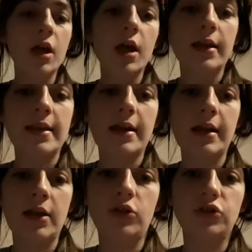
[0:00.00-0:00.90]
And then
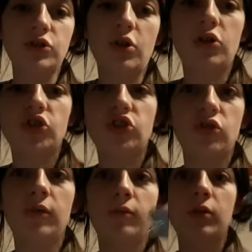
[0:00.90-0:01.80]
I also got
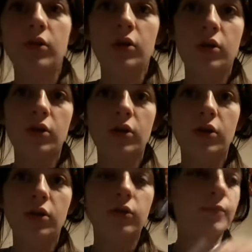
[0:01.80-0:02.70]
some
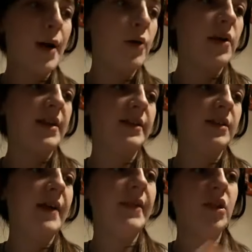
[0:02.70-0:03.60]
bounties,
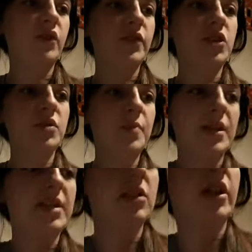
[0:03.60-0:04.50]
and the other two has been
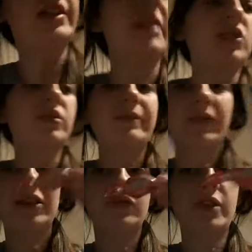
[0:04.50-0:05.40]
eaten.
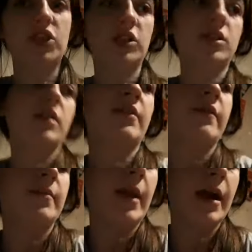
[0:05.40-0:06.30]
That's Richard's. So I'll give
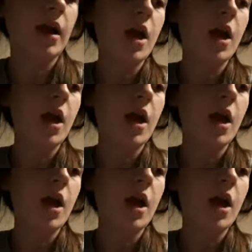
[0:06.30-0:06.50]
him that.